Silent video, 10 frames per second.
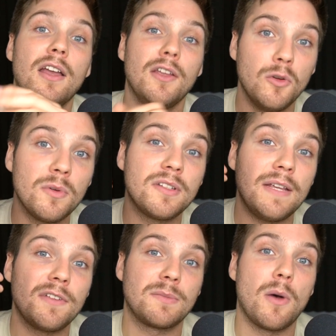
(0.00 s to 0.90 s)
you
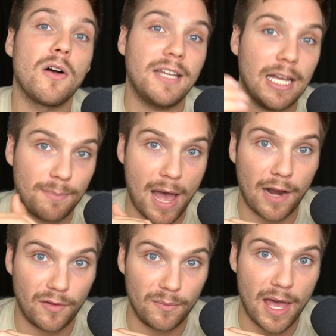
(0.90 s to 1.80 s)
receive a small
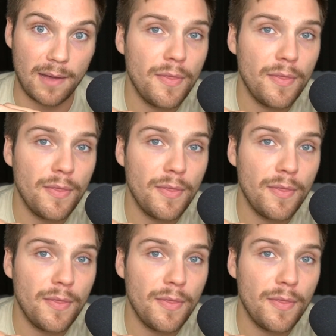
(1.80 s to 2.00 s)
kickback from that.